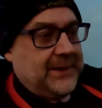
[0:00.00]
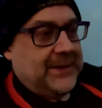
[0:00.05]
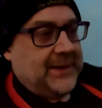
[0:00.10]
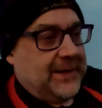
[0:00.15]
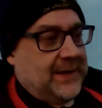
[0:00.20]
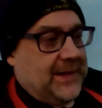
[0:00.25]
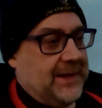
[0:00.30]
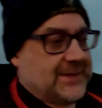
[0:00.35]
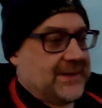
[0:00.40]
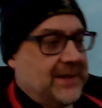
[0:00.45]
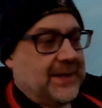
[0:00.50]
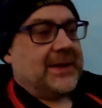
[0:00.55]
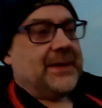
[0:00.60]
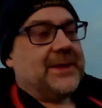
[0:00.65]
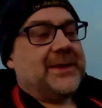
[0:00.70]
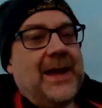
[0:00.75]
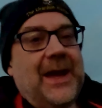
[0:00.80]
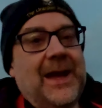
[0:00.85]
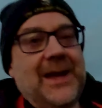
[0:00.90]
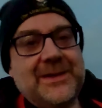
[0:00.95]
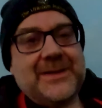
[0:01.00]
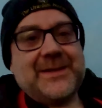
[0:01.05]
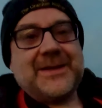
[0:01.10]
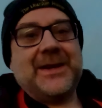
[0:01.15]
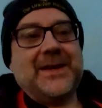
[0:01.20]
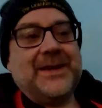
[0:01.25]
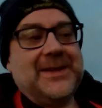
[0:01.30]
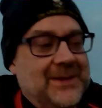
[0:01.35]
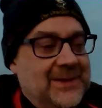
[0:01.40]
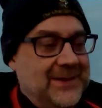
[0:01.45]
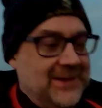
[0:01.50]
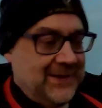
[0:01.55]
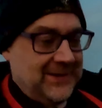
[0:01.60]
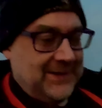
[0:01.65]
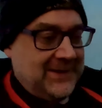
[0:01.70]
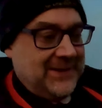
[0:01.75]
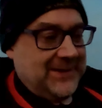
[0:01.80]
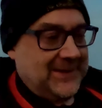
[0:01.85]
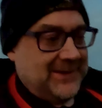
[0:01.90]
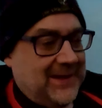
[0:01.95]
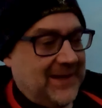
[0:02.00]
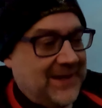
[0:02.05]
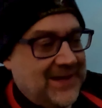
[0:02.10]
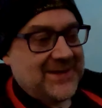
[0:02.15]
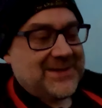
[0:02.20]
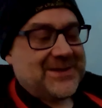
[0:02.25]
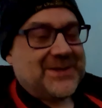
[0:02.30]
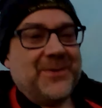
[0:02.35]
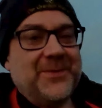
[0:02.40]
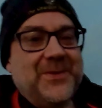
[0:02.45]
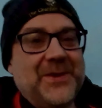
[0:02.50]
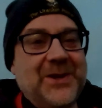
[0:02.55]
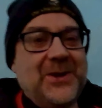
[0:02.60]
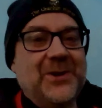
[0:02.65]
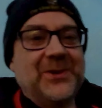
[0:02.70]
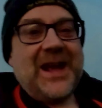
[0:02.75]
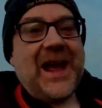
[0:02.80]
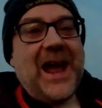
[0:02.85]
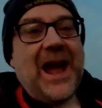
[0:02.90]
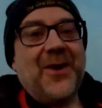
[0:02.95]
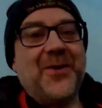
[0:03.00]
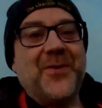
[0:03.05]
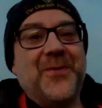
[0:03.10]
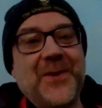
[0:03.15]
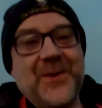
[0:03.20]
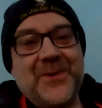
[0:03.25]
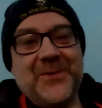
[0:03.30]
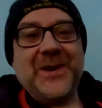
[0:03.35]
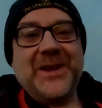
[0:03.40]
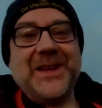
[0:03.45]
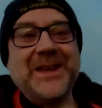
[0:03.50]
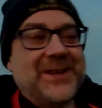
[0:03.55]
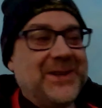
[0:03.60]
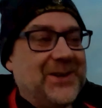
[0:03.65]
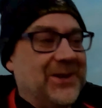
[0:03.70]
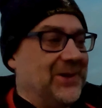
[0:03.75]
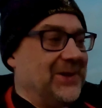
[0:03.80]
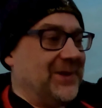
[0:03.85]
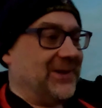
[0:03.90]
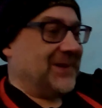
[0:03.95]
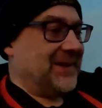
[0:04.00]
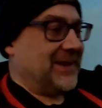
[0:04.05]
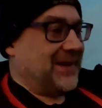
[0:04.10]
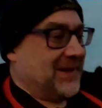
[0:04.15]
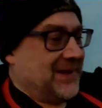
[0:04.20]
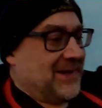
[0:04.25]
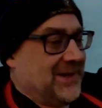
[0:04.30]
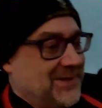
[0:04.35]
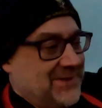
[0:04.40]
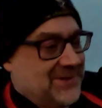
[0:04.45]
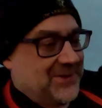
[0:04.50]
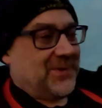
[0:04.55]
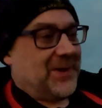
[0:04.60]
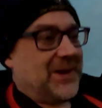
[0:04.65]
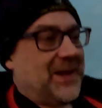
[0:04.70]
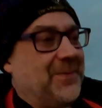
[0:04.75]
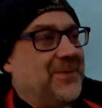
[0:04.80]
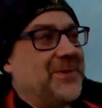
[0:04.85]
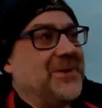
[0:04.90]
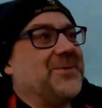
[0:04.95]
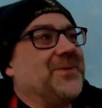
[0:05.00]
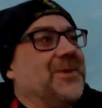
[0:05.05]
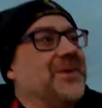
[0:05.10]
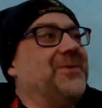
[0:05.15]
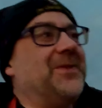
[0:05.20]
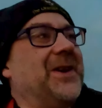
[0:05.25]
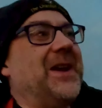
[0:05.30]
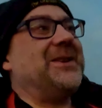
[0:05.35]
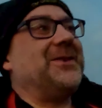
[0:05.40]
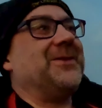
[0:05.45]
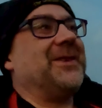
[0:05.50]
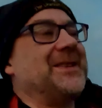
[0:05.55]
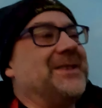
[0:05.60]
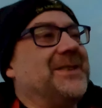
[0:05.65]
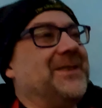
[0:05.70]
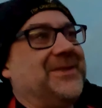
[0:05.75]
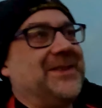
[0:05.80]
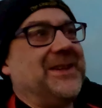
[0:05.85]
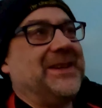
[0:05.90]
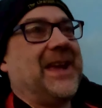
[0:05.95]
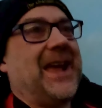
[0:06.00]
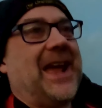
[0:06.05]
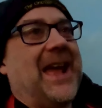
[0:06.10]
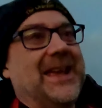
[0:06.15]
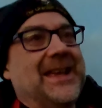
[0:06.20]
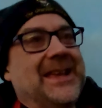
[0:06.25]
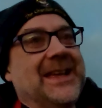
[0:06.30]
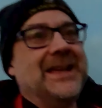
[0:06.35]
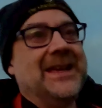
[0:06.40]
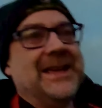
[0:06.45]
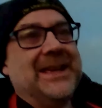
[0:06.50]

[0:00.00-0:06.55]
is that it's something called alpha recoil. So what happens with radioactive decay?